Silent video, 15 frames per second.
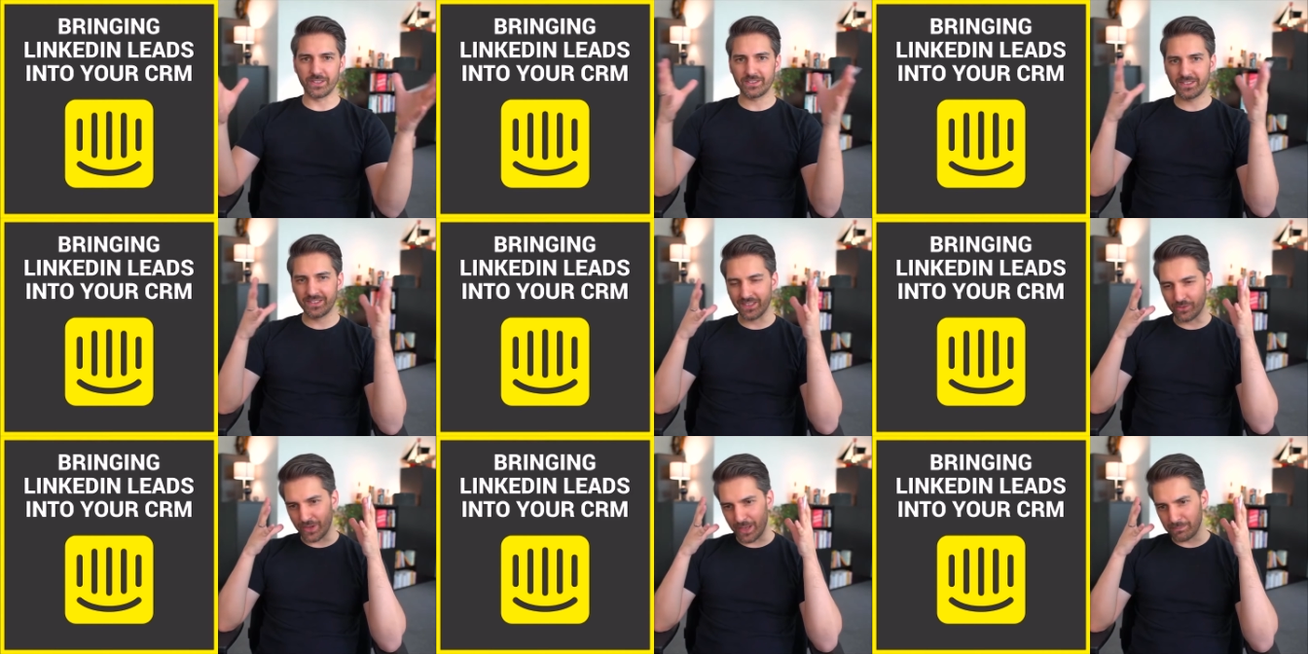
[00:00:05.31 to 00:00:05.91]
C
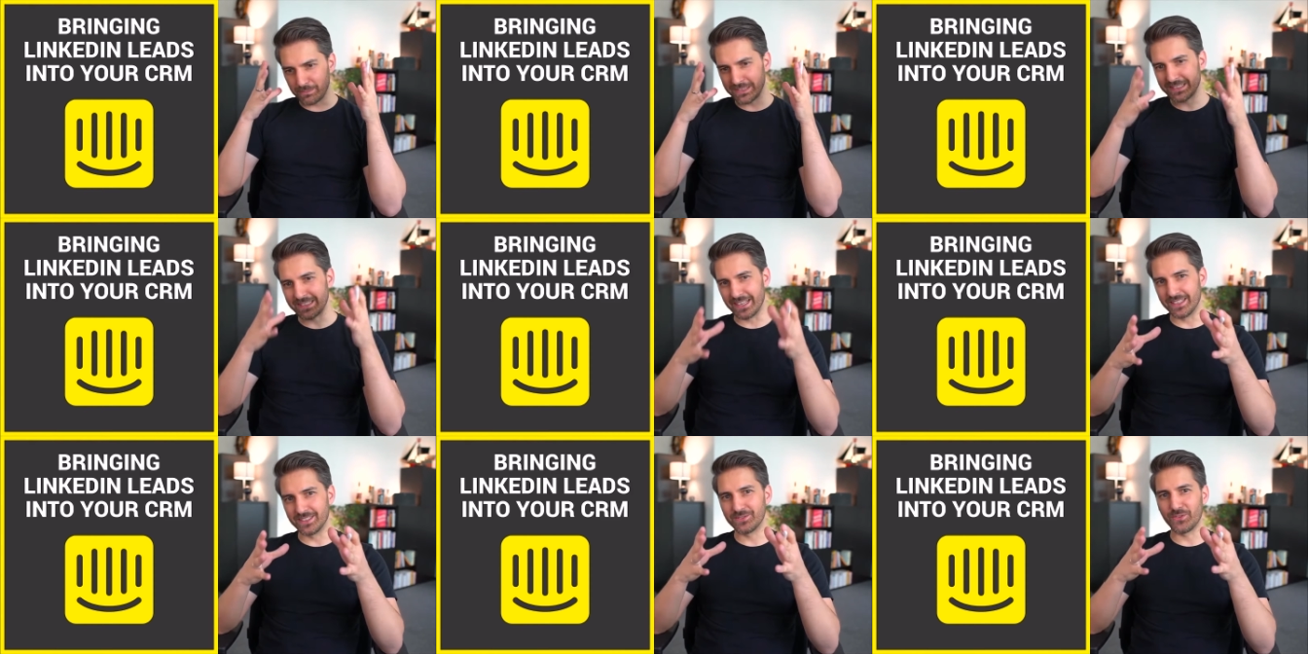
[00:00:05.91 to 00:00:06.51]
R M
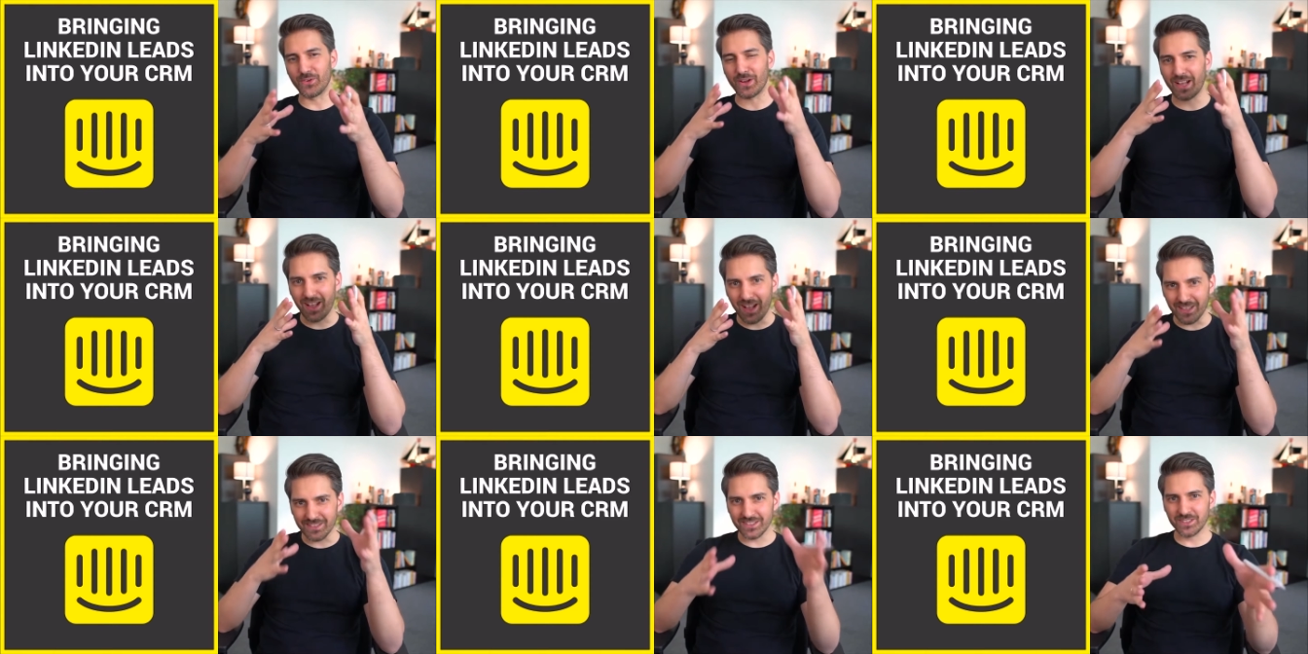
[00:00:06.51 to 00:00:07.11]
stands for
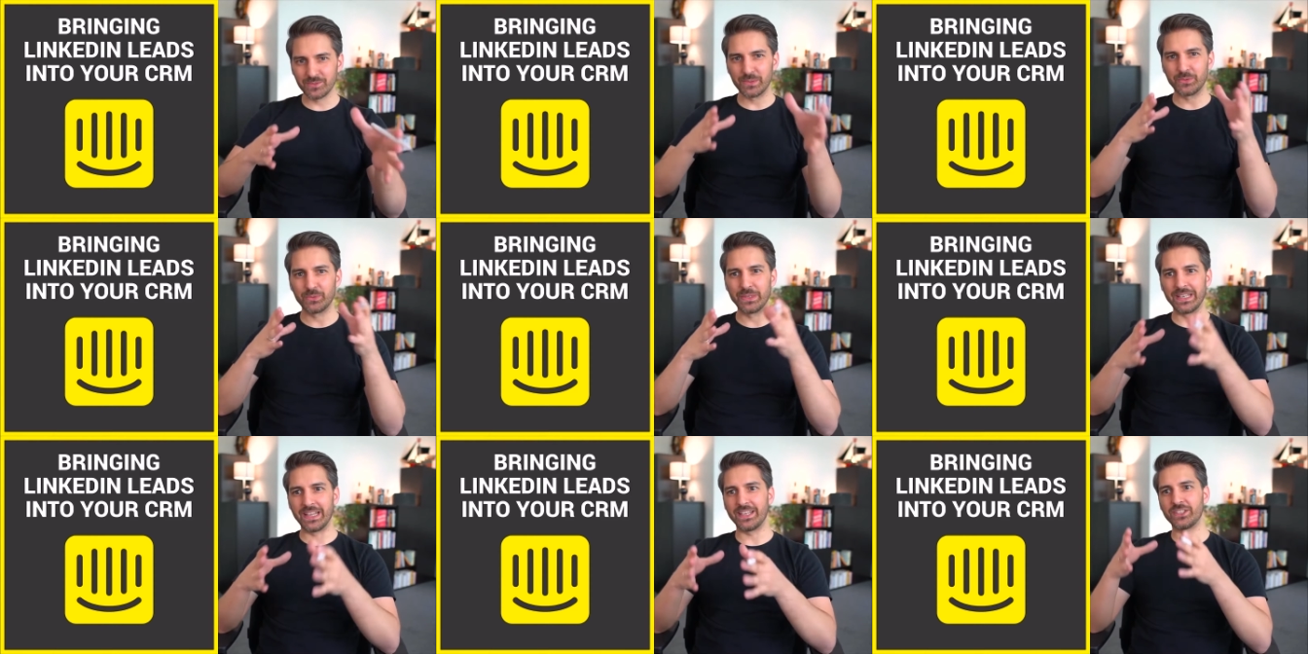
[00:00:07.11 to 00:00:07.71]
Customer
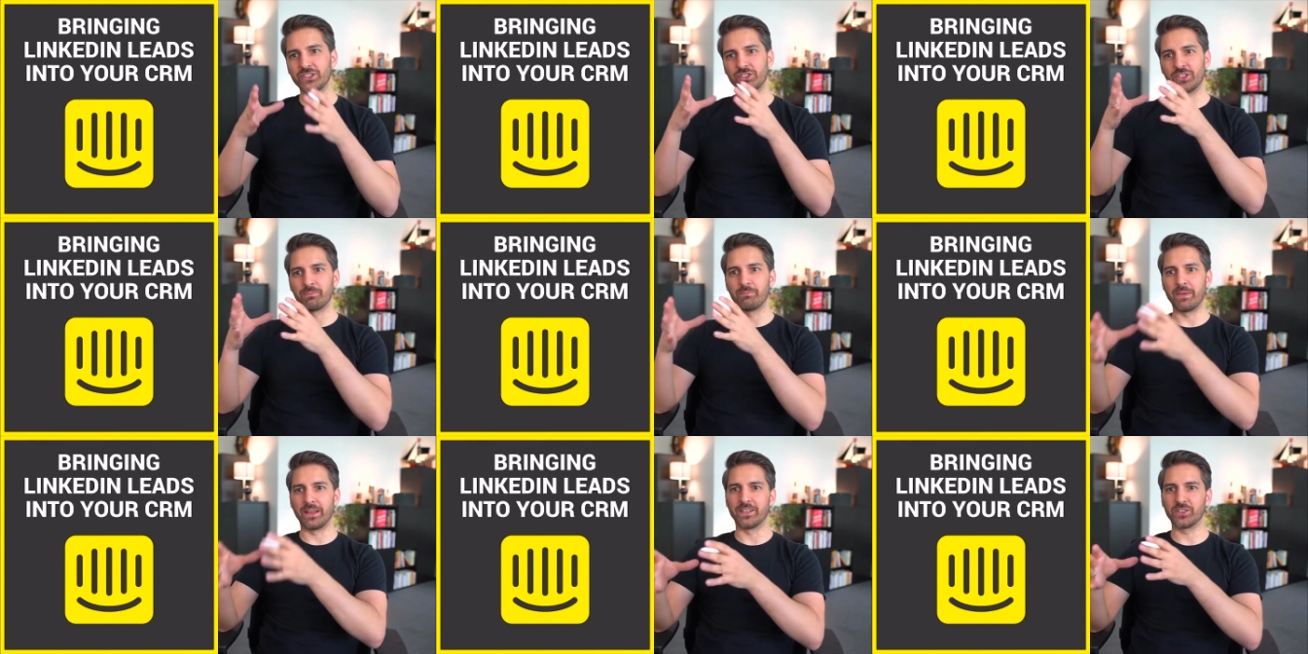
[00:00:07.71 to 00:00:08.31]
Relationship
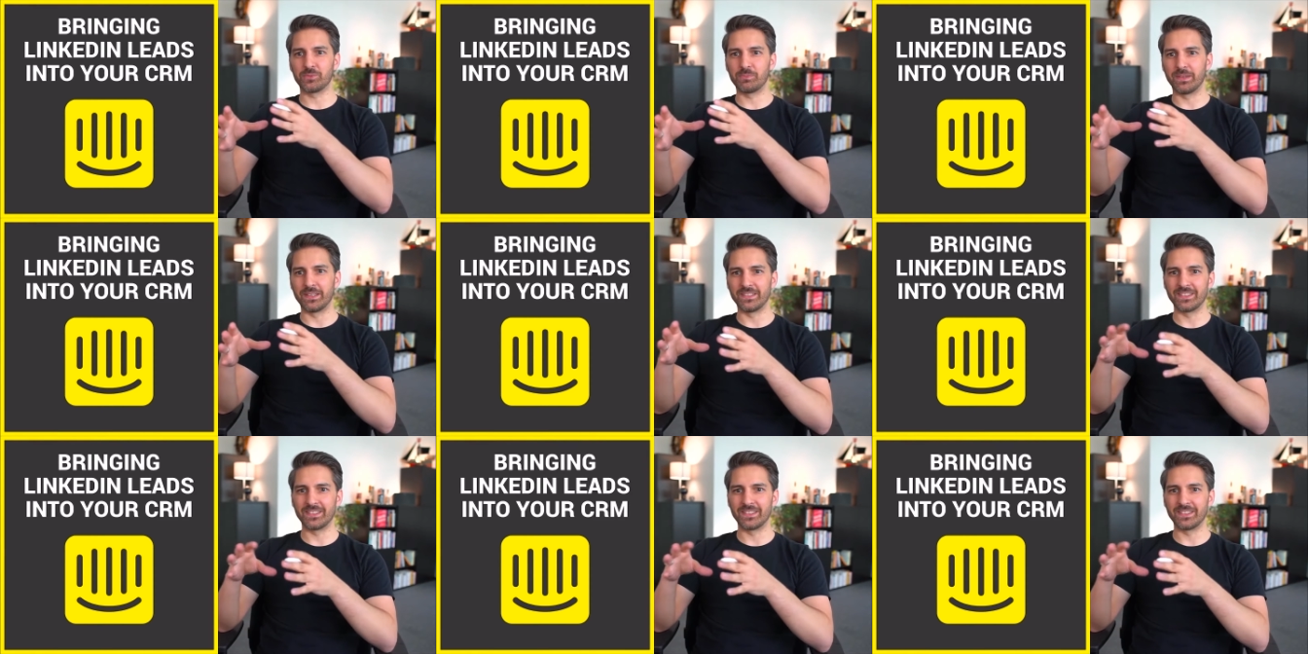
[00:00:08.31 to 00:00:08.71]
Management.